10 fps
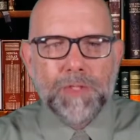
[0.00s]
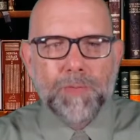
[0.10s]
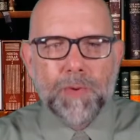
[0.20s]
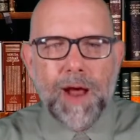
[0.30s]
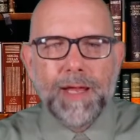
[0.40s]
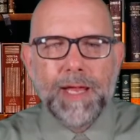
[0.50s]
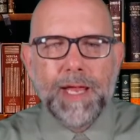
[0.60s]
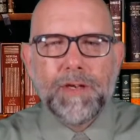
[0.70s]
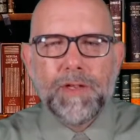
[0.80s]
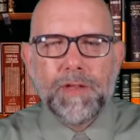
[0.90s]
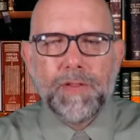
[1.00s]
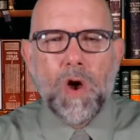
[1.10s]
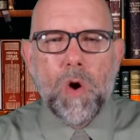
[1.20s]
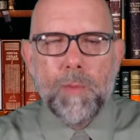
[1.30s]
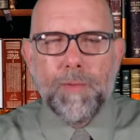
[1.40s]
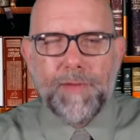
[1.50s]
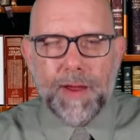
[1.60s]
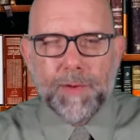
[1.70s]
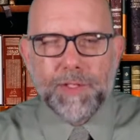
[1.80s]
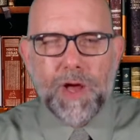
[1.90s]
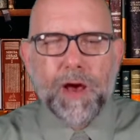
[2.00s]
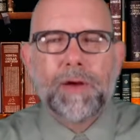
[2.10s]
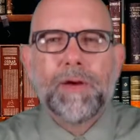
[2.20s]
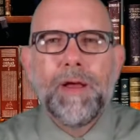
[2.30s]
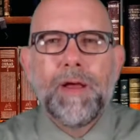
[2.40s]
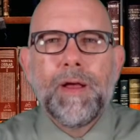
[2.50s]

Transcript: was brought into the home of Pharaoh's daughter,